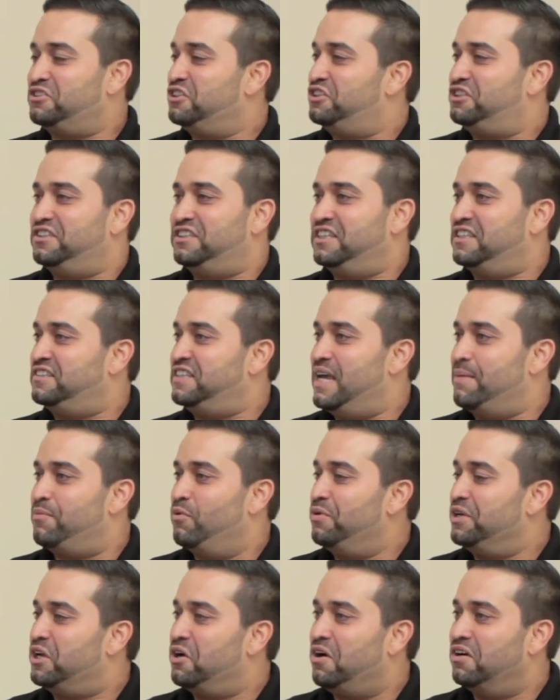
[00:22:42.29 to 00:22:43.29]
Just an example,
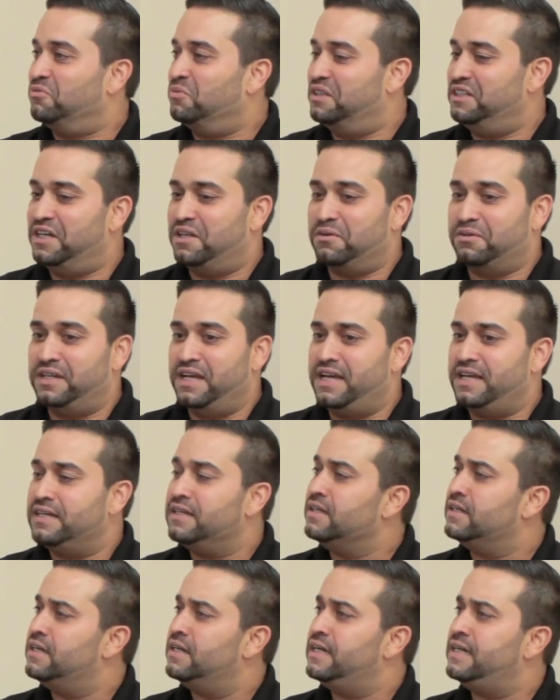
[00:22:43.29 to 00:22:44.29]
we called one the other day.
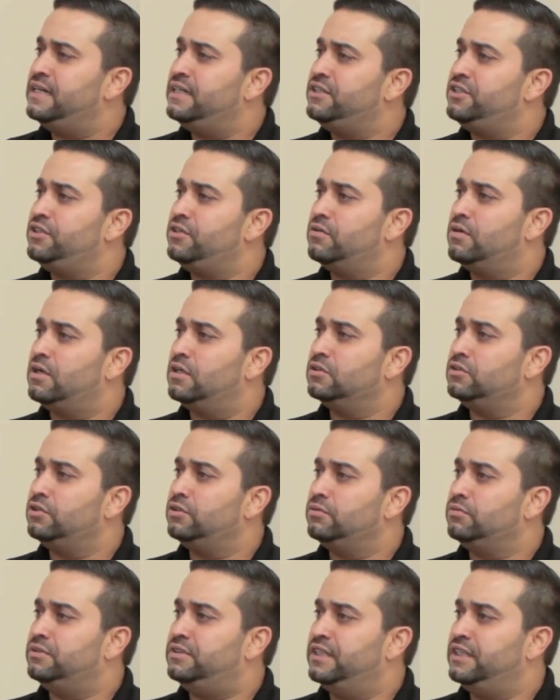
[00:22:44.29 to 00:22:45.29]
"Hey, do you all
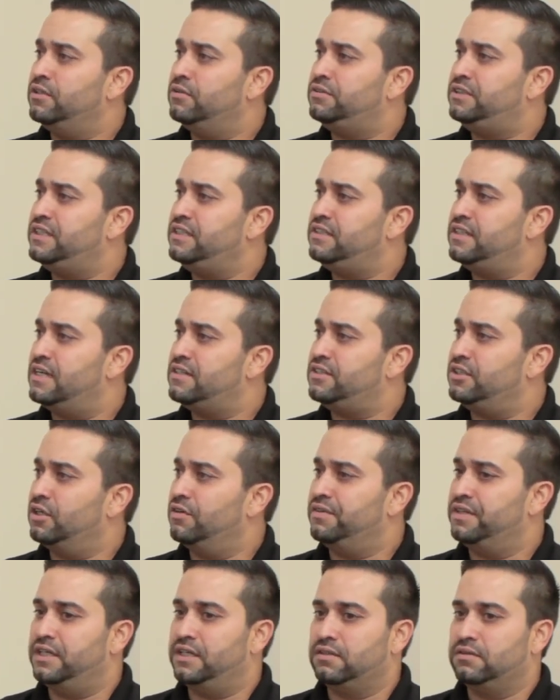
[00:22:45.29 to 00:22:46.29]
do DOT testing
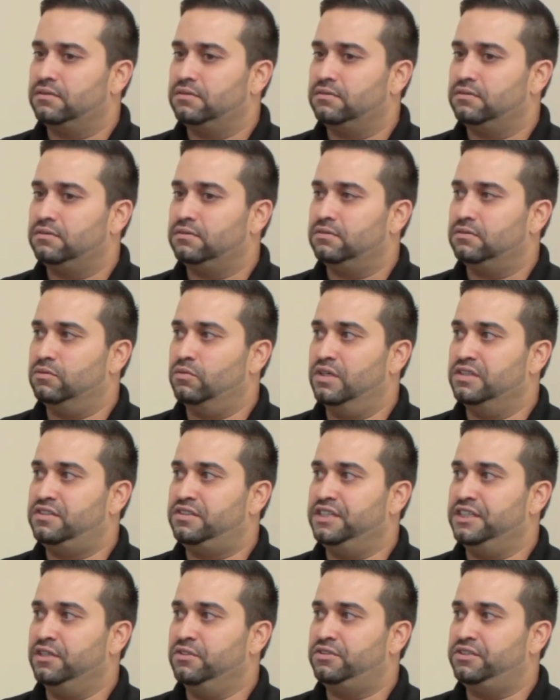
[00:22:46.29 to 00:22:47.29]
over there?" "What's
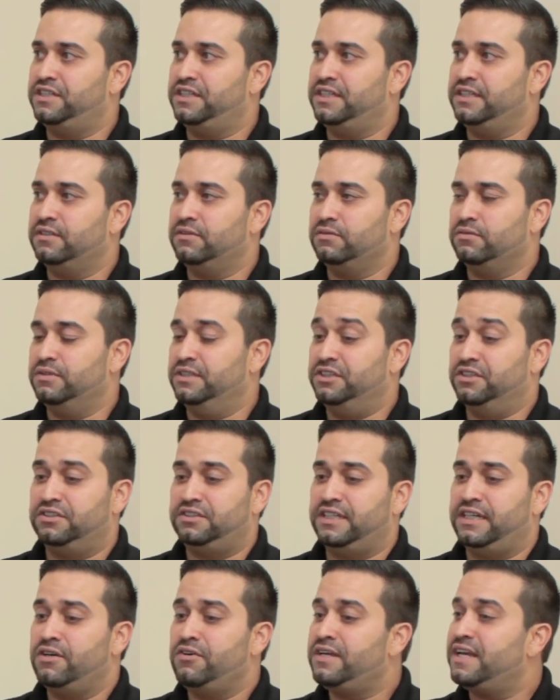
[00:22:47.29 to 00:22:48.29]
DOT?" We just
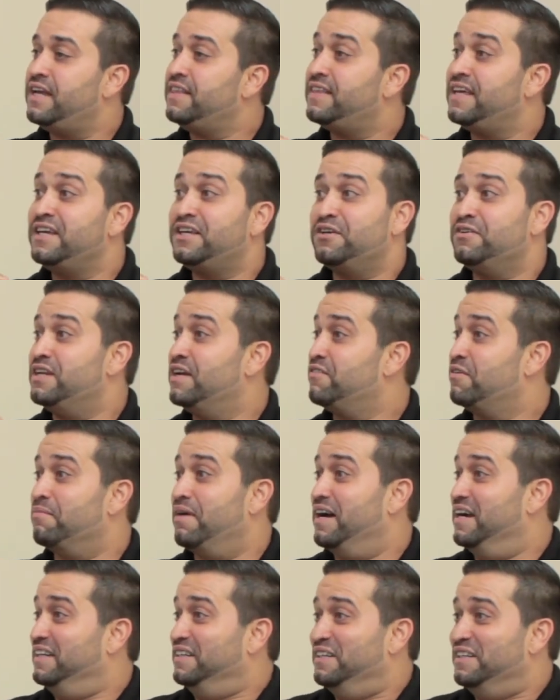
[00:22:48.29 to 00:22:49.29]
say, "Okay, thank you, never
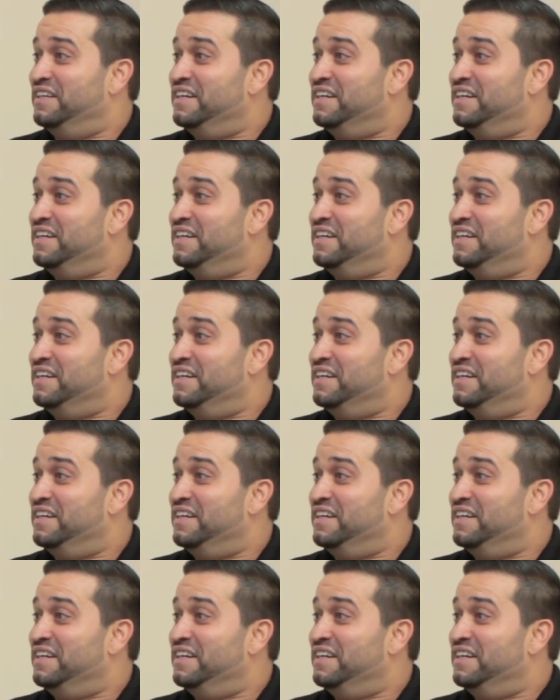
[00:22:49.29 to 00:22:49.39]
mind."